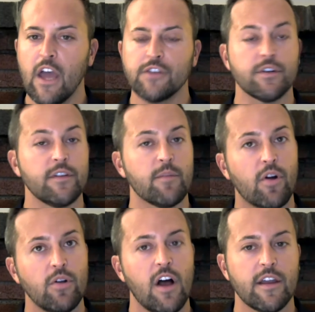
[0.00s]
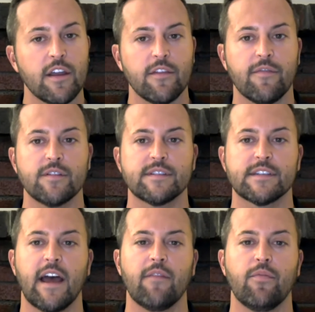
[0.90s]
During the prologue in the first
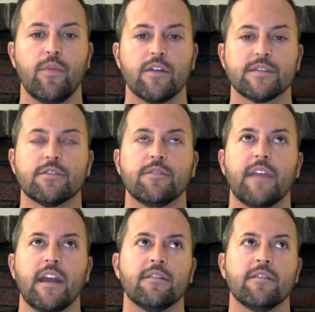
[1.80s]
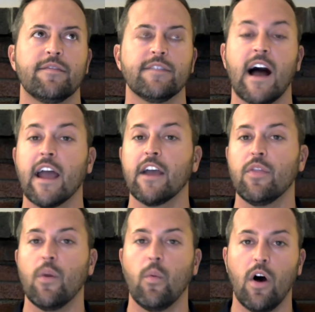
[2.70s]
half, we are sort of getting a fly on
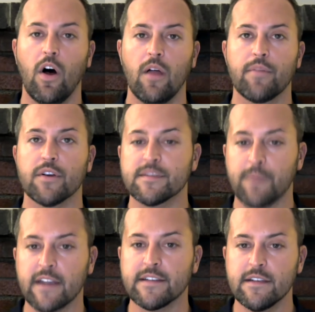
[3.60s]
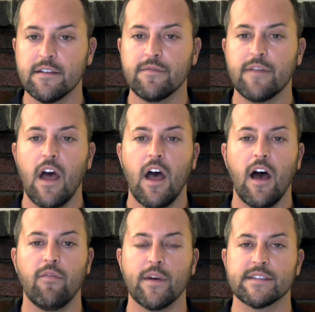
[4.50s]
the wall perspective
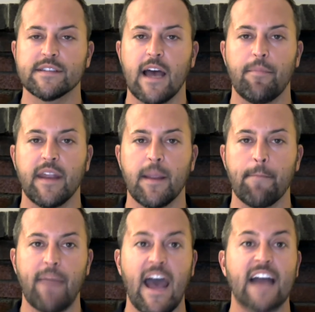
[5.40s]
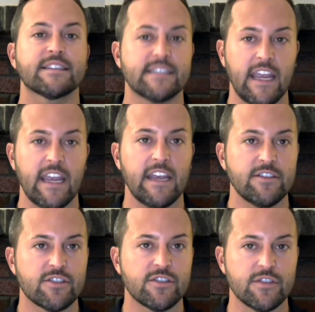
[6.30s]
of what is happening
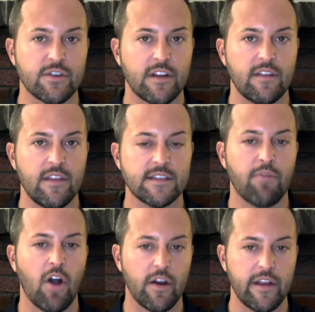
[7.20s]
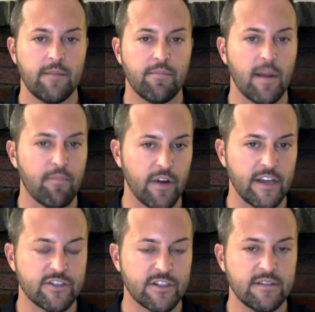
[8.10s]
backstage during these party
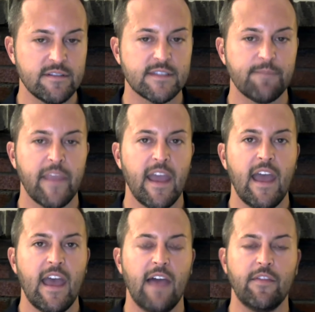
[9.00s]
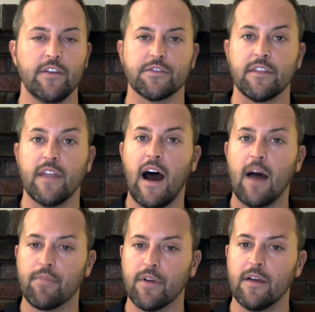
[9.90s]
preparations. And then during the
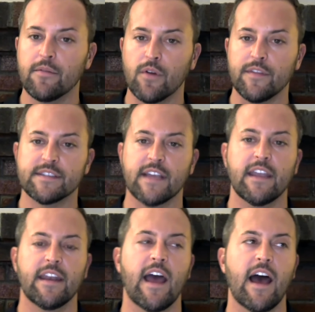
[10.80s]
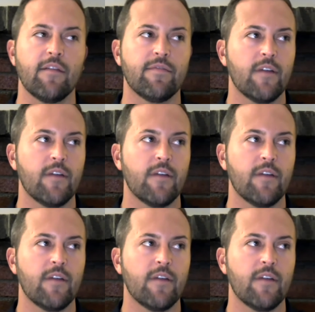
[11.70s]
opera, or the second half,